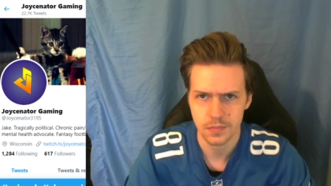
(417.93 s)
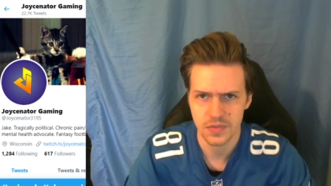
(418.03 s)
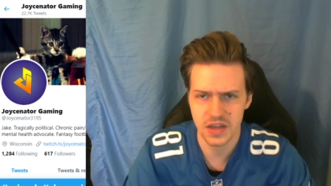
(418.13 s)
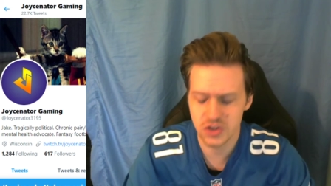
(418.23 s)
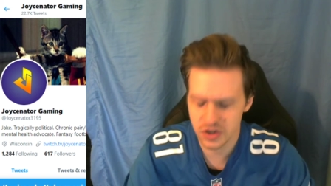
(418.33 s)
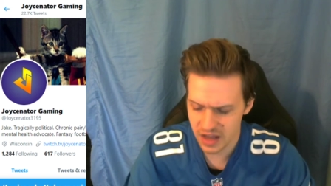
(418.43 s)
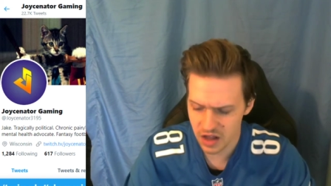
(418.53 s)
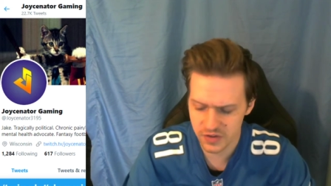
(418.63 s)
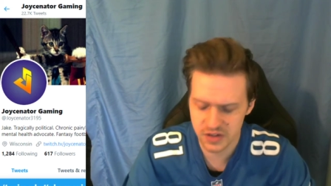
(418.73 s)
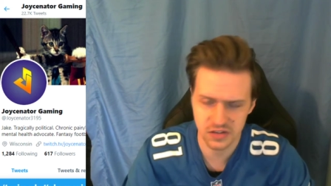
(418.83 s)
They took
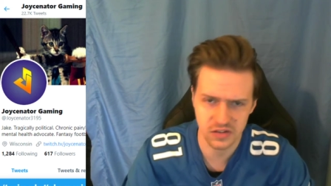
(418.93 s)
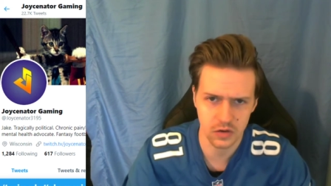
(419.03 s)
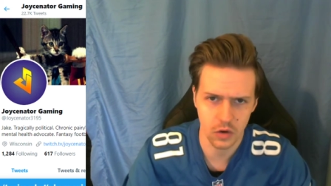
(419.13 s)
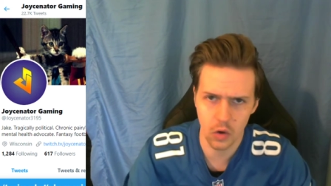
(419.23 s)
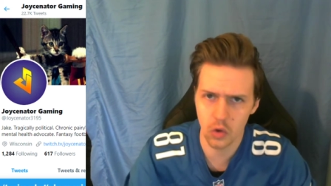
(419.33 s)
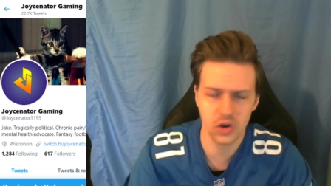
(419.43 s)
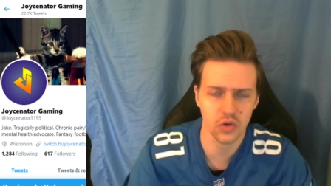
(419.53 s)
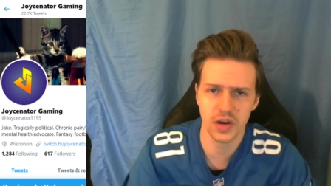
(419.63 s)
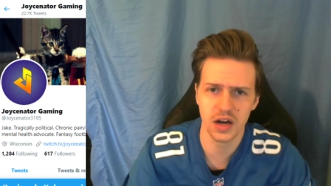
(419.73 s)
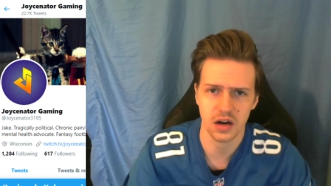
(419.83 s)
Calvin's whole
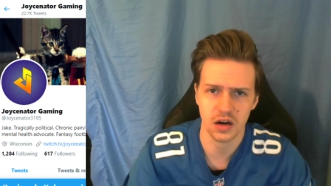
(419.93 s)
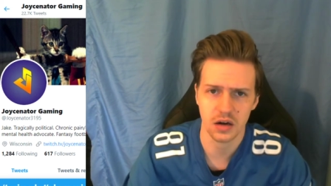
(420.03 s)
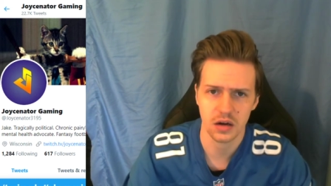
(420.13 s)
career